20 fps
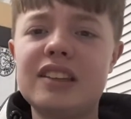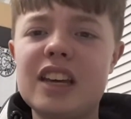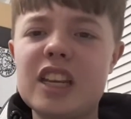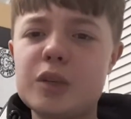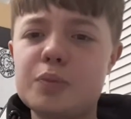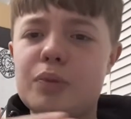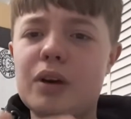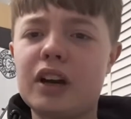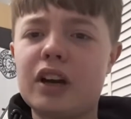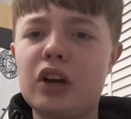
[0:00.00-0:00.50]

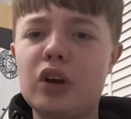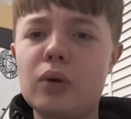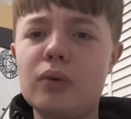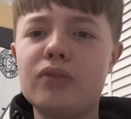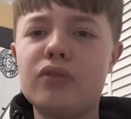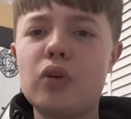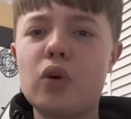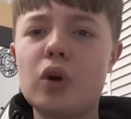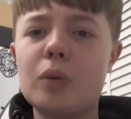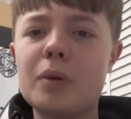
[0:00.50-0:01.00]
Dennis Pratt can come
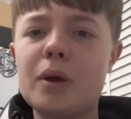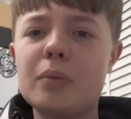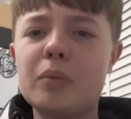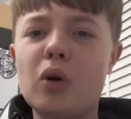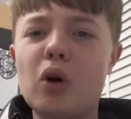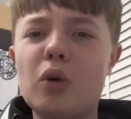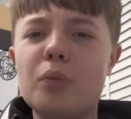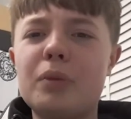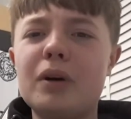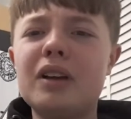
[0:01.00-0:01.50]
forward a bit
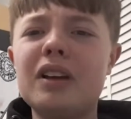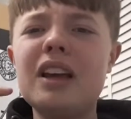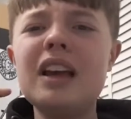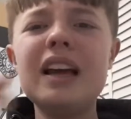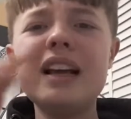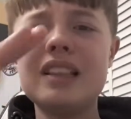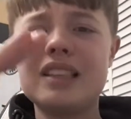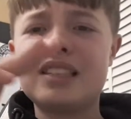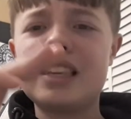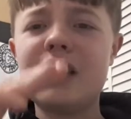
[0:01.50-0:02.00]
more, but
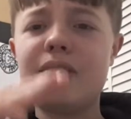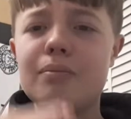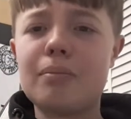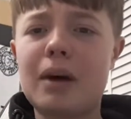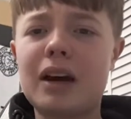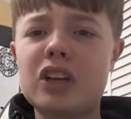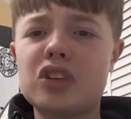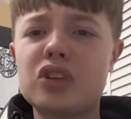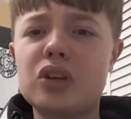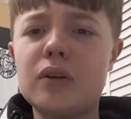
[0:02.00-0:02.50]
Stephen
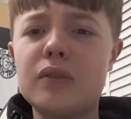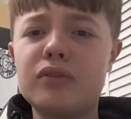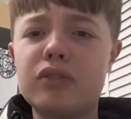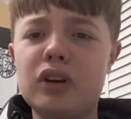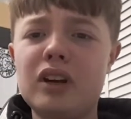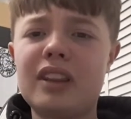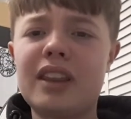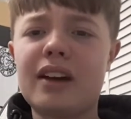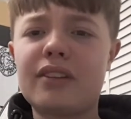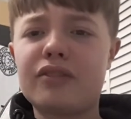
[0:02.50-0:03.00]
Maddison up
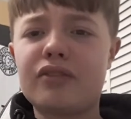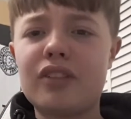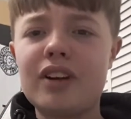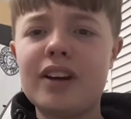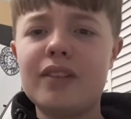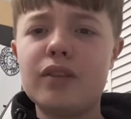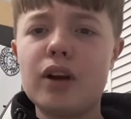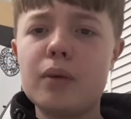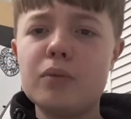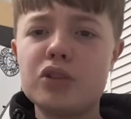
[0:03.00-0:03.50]
front in that
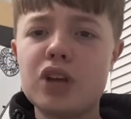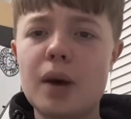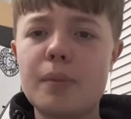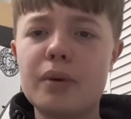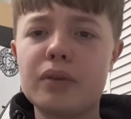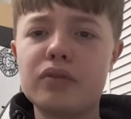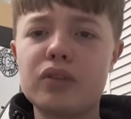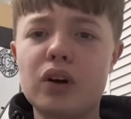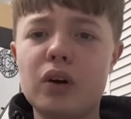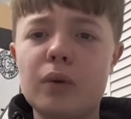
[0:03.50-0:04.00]
free roam
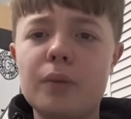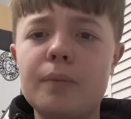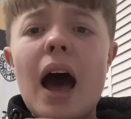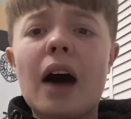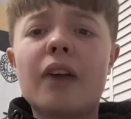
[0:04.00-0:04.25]
type of role.